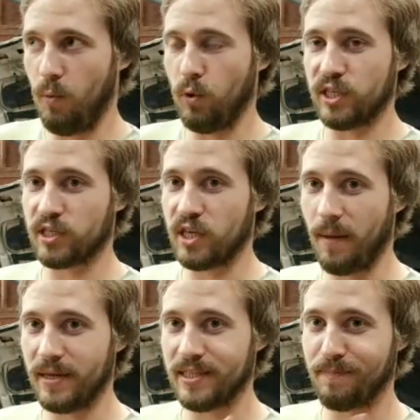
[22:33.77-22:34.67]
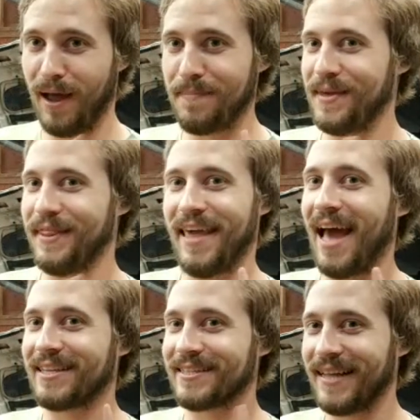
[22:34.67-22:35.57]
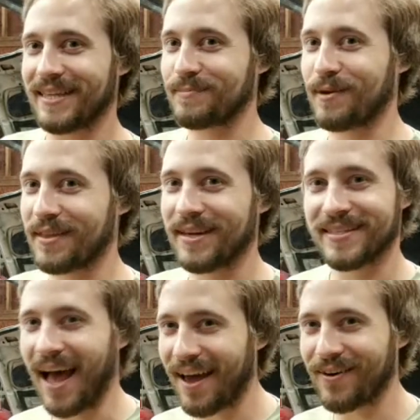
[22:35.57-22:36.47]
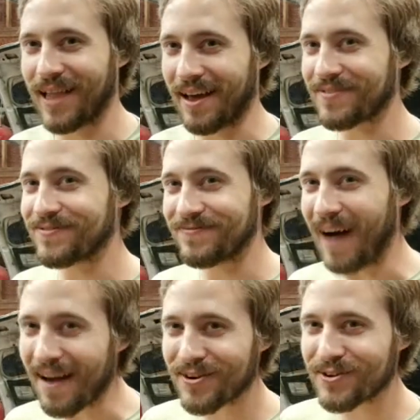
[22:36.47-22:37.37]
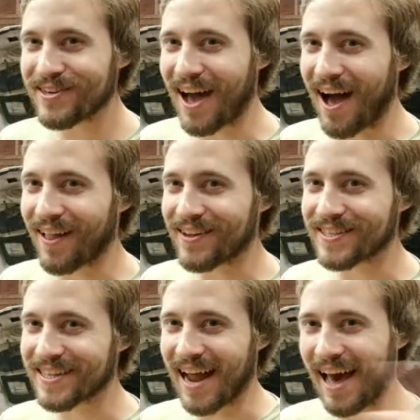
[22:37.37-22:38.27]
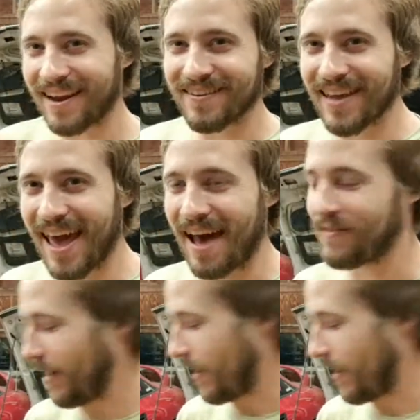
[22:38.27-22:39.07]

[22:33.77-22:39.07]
which is coming to bite me in the ass next month because I owe like $500 and I don't have it.